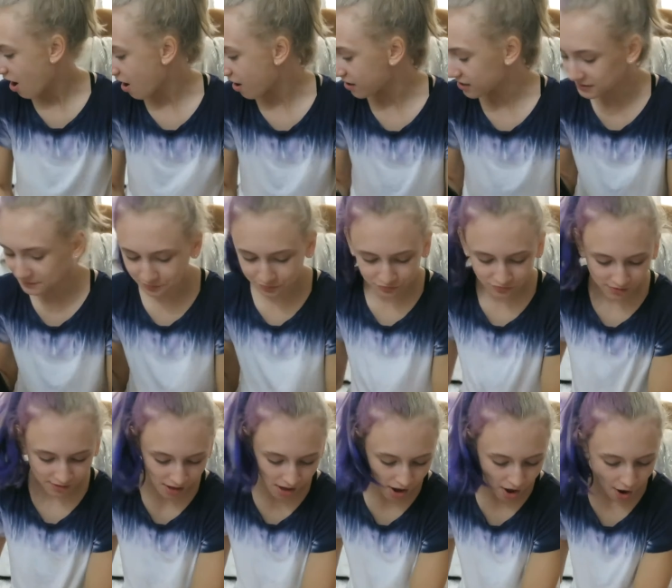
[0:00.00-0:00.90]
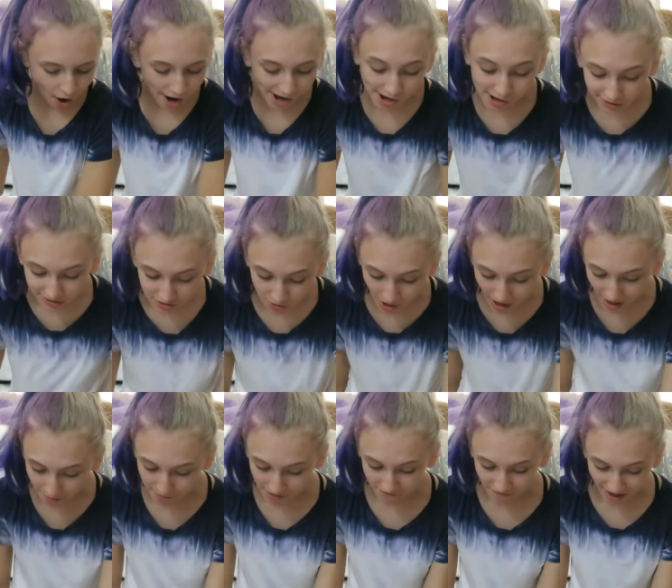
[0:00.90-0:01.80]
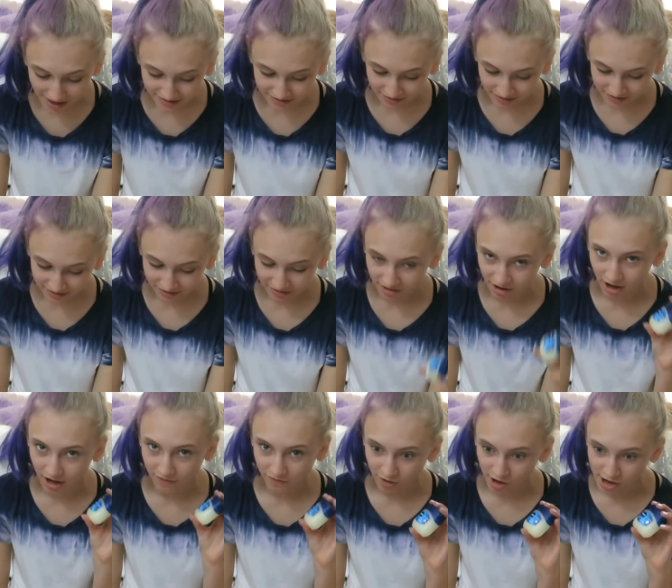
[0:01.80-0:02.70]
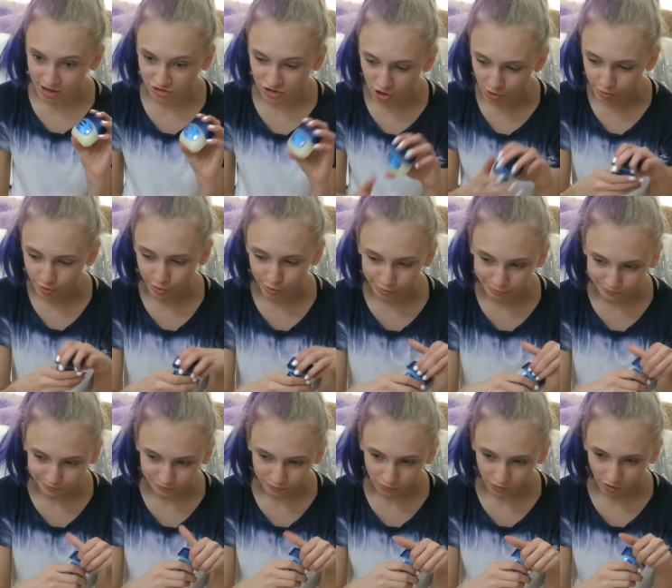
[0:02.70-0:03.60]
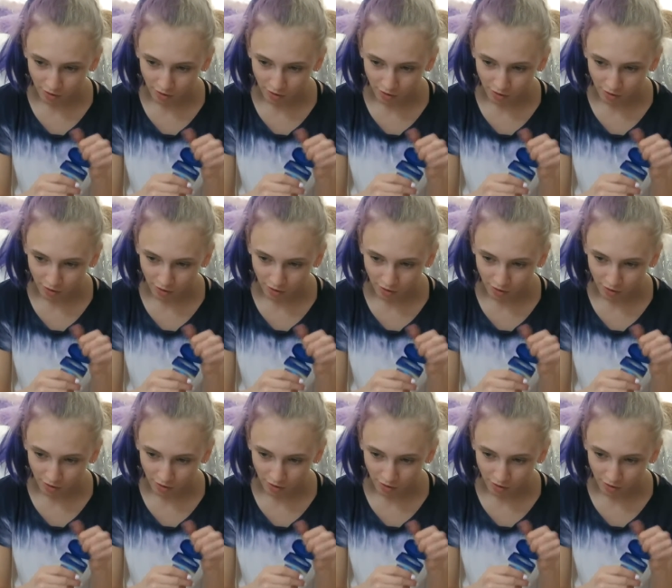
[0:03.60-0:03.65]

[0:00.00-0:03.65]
Um, I also have my Vaseline in there. I forgot to show you.